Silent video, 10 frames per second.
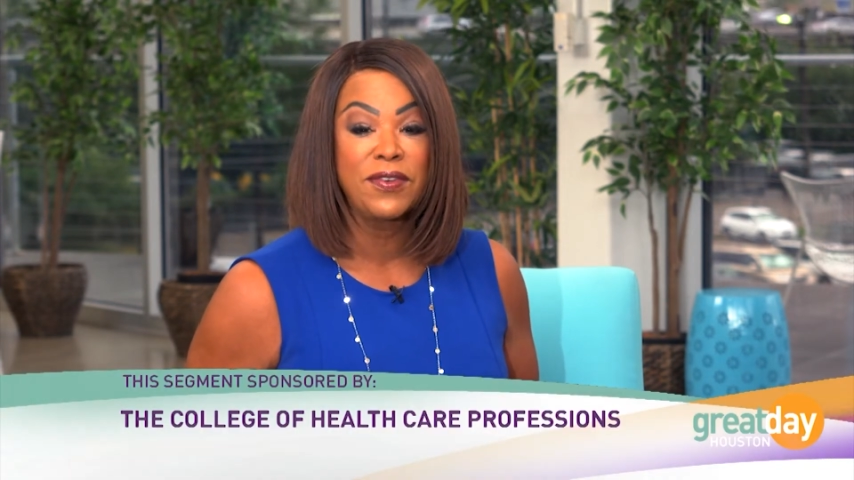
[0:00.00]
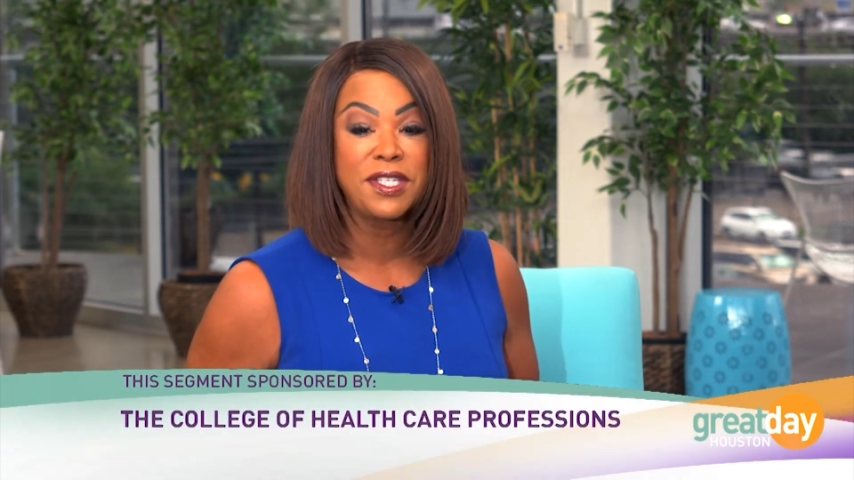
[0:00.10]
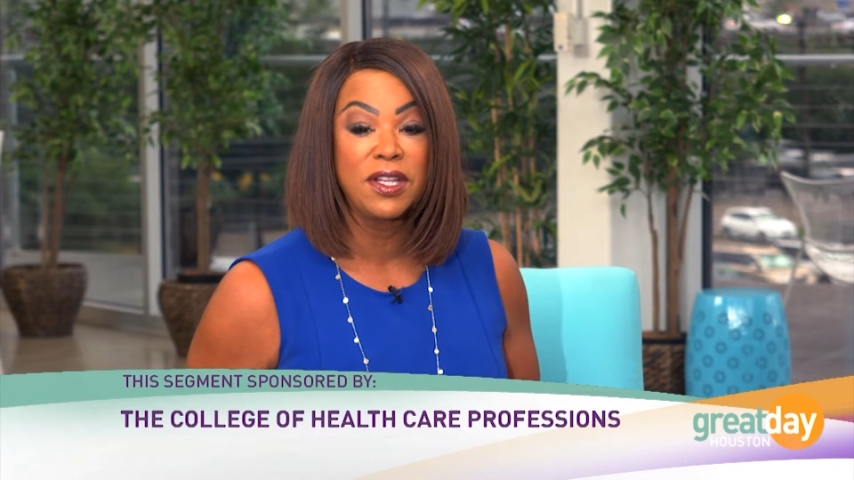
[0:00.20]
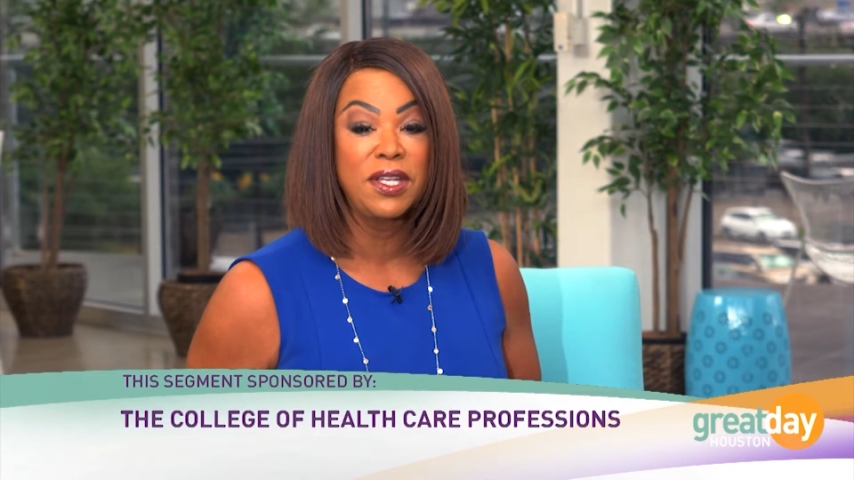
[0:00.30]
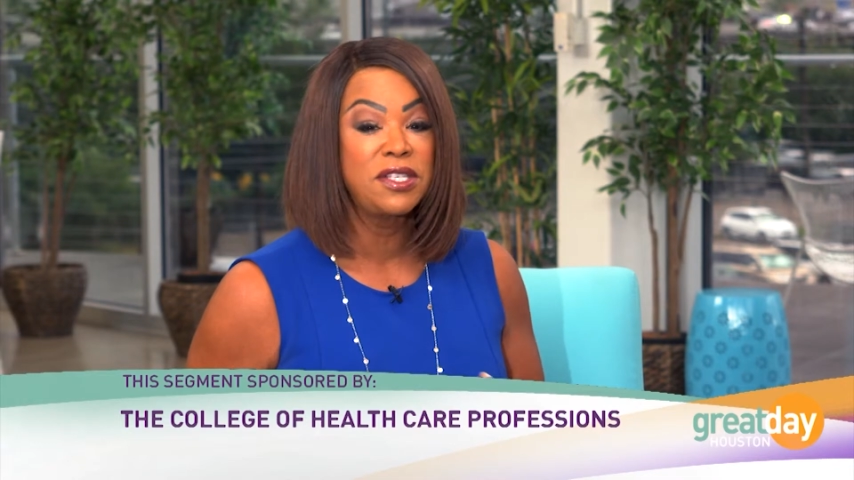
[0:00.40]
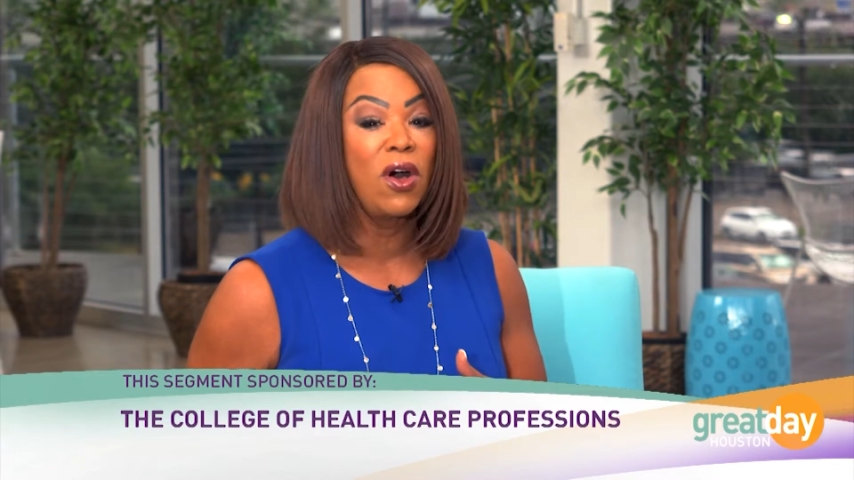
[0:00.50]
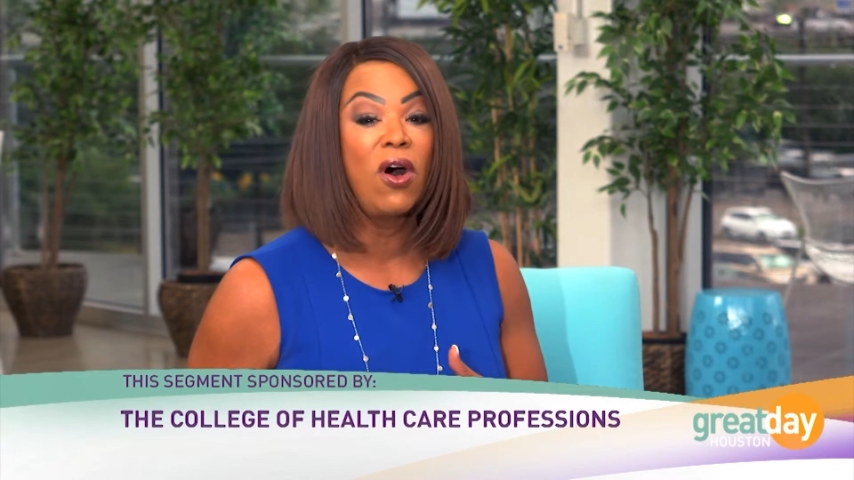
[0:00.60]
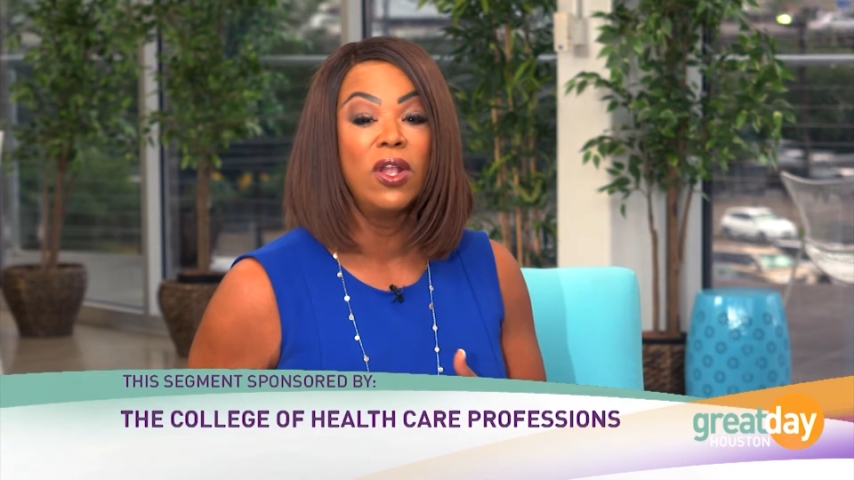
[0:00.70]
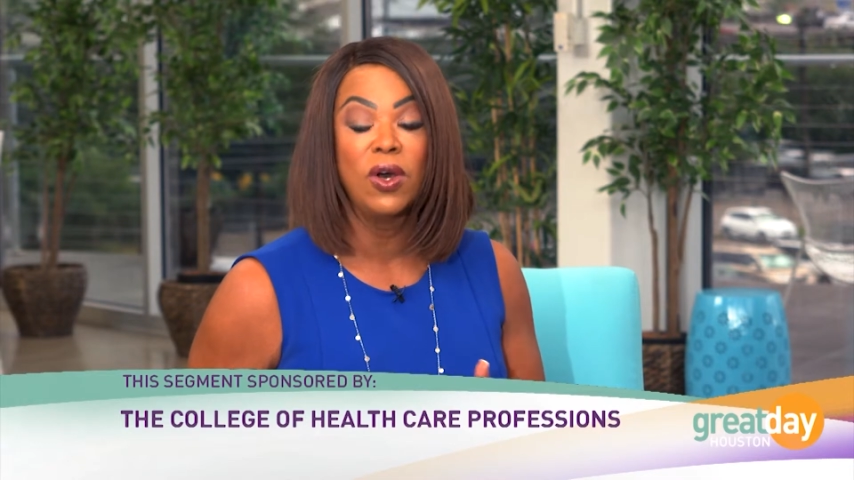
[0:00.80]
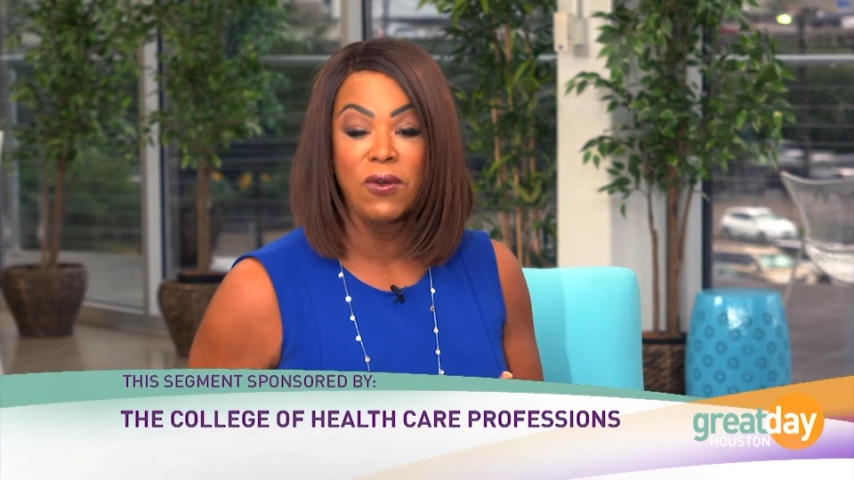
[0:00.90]
facilities
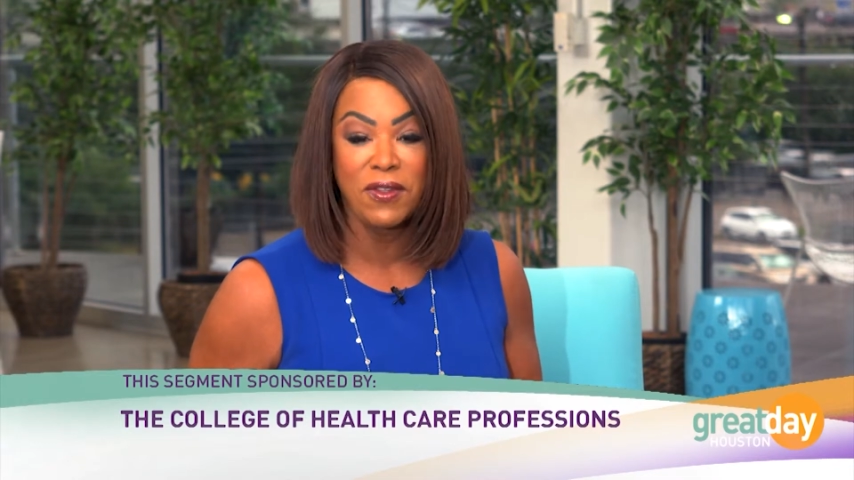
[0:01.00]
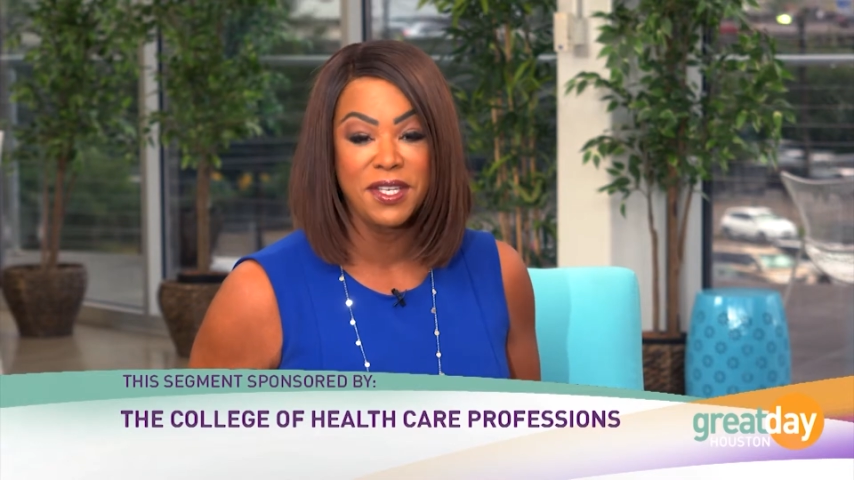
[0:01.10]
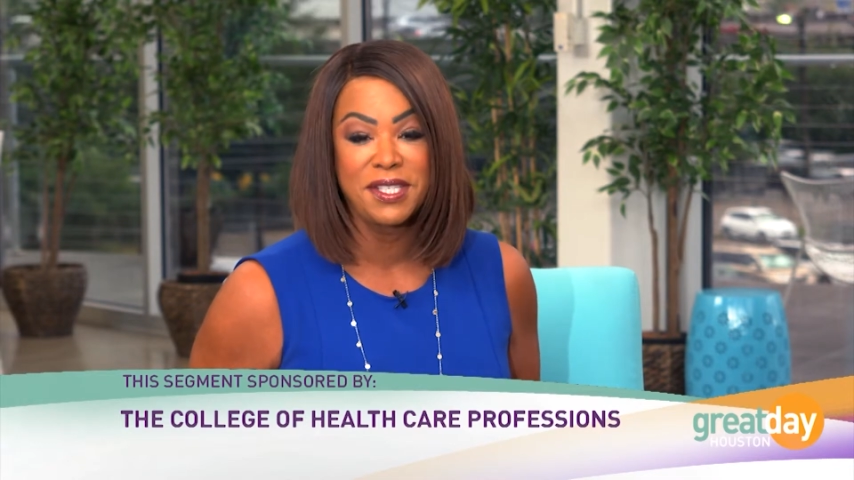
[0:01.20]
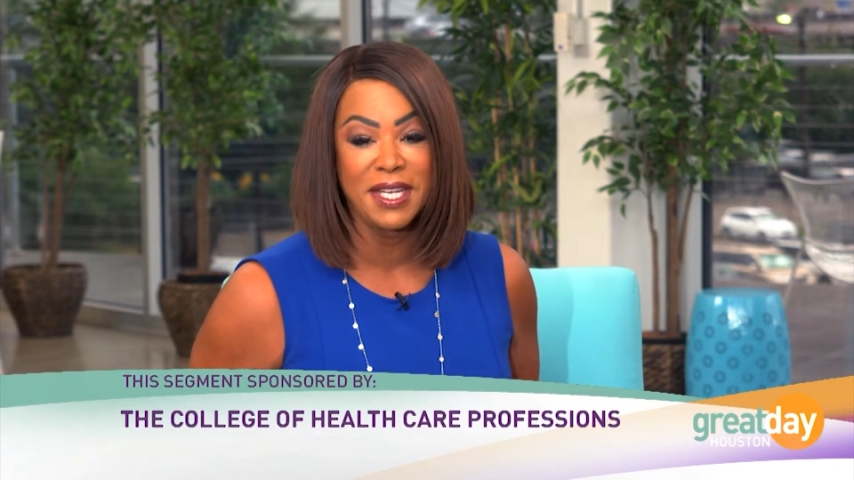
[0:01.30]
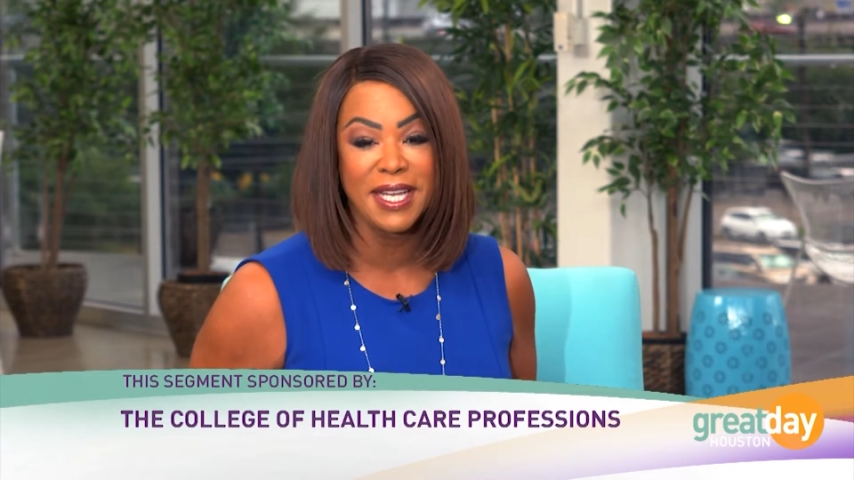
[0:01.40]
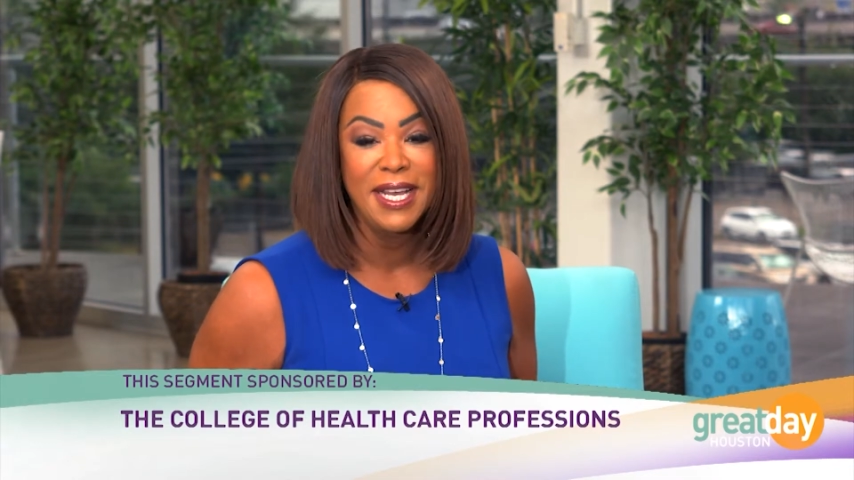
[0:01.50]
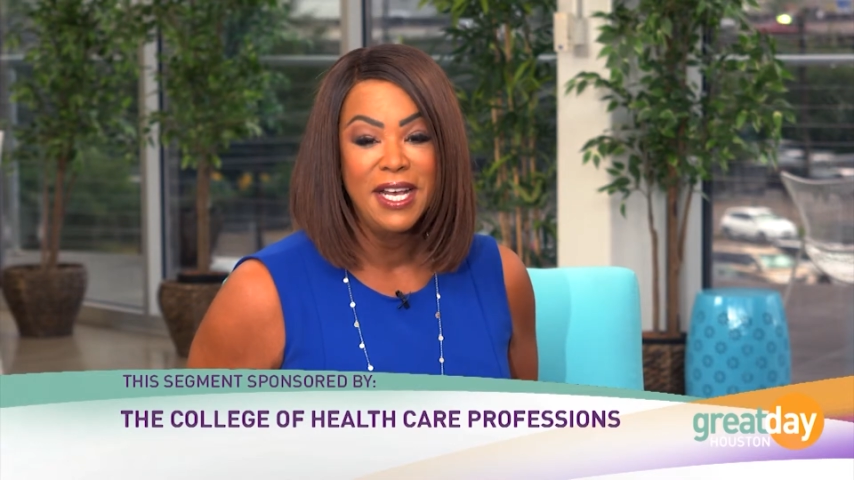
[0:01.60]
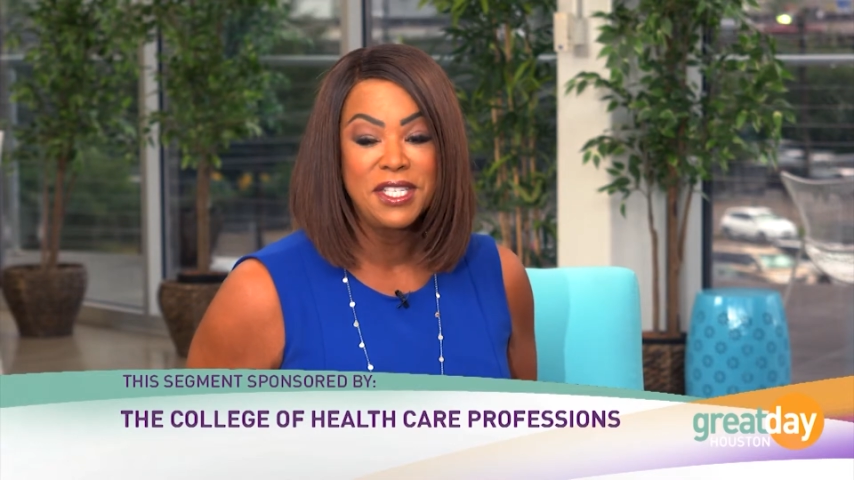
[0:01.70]
all over the city.